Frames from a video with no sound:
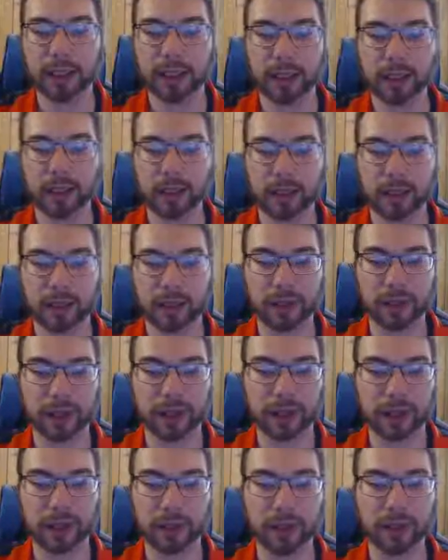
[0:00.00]
So that's
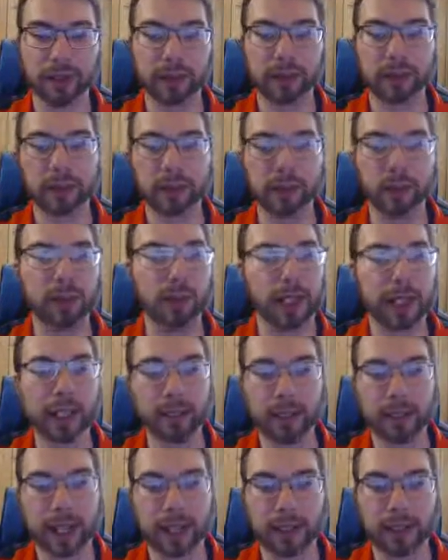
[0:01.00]
kind of what we're doing. We're running
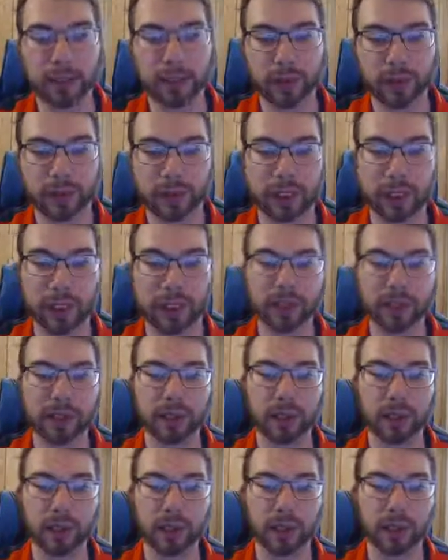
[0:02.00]
balance once again,
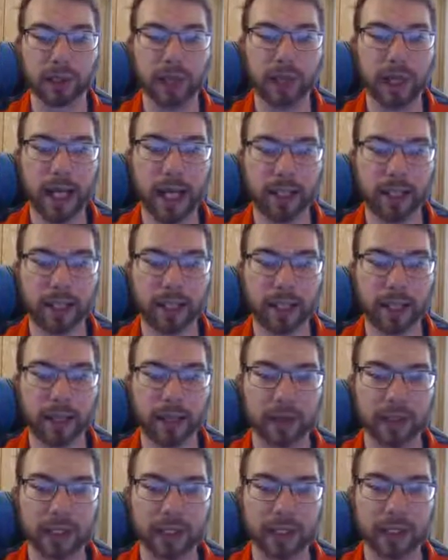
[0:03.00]
so we'll have a
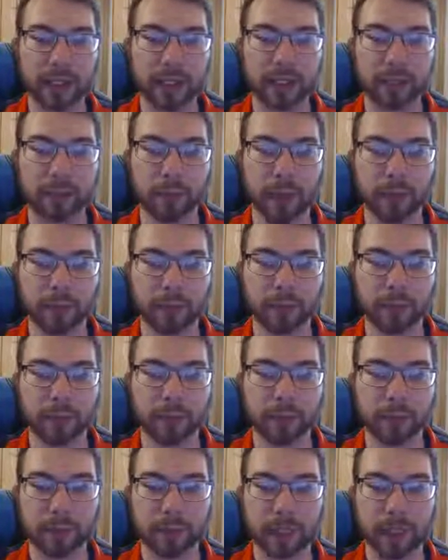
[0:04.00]
guaranteed monster,
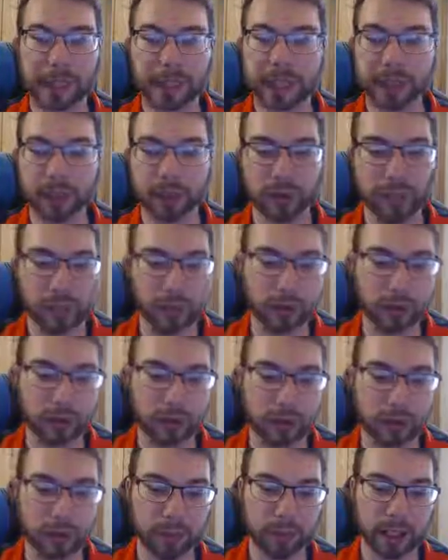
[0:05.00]
spell, and trap on our
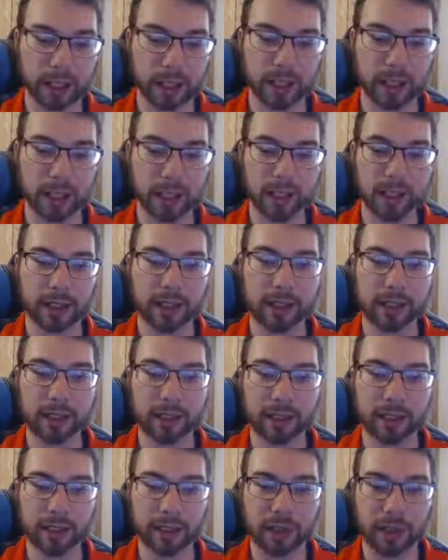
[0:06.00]
opening hand.
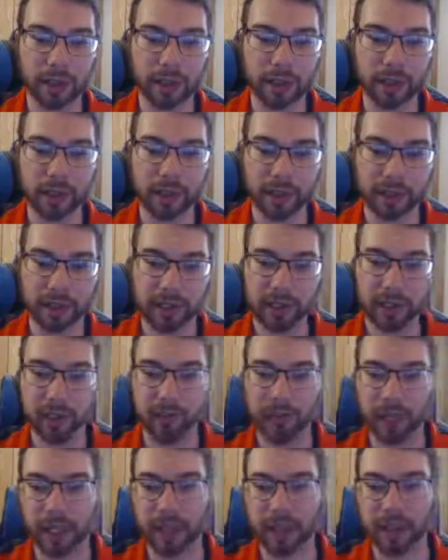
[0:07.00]
So we're going to save
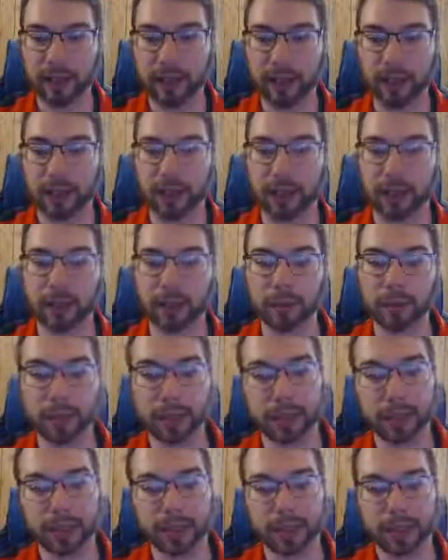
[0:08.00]
that.
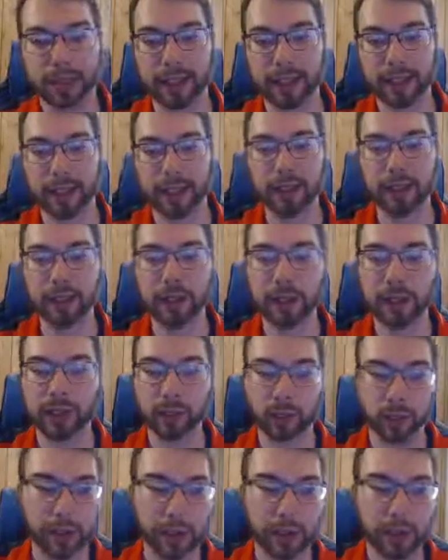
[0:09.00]
Again, you can
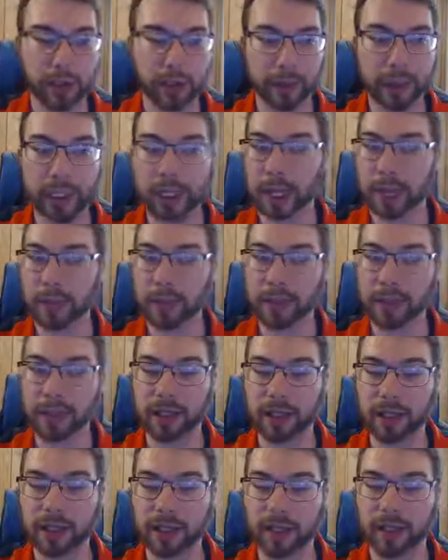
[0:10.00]
run 3 copies
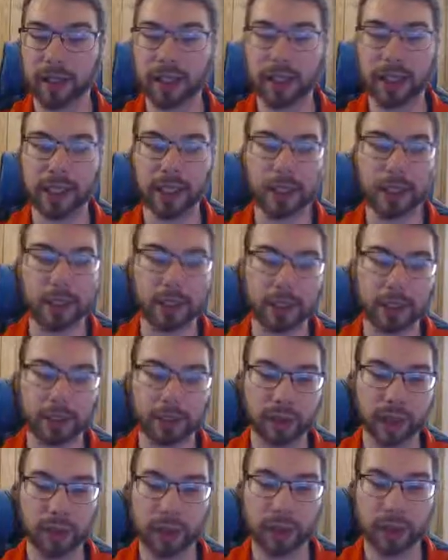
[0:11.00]
of the
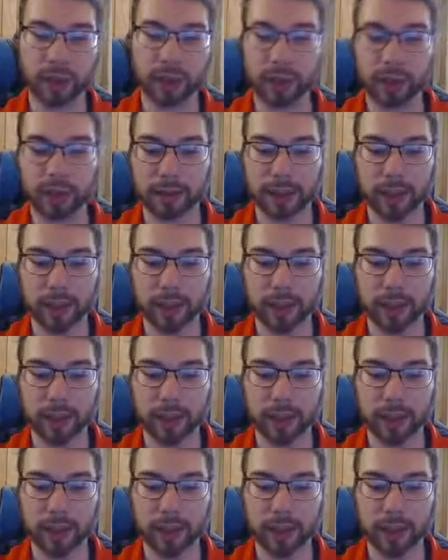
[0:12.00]
Trymid Pulse.